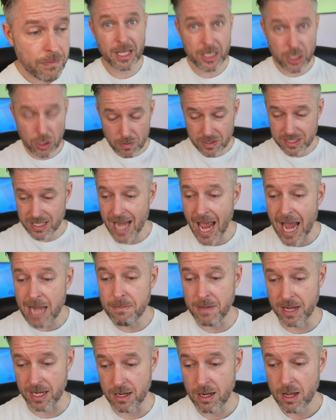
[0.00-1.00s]
Like you as an
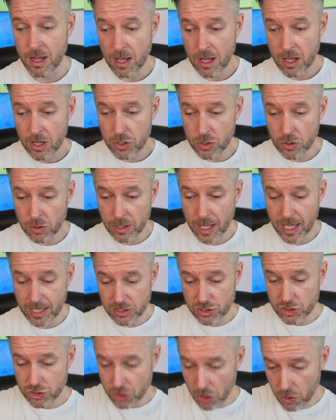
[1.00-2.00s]
admin, you're like
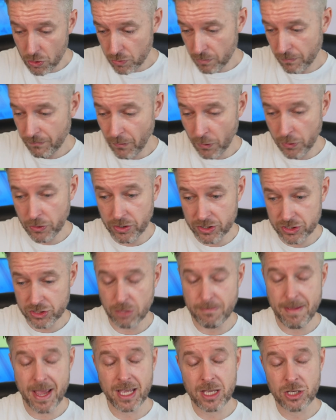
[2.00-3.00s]
so focused
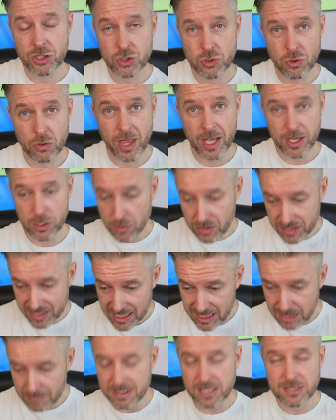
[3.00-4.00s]
on making sure that your
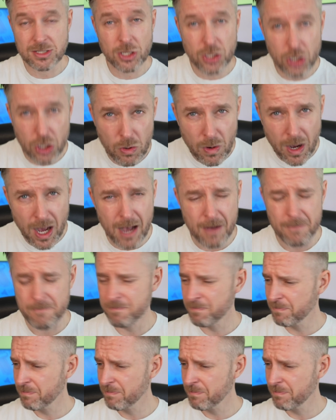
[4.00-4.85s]
systems are secure,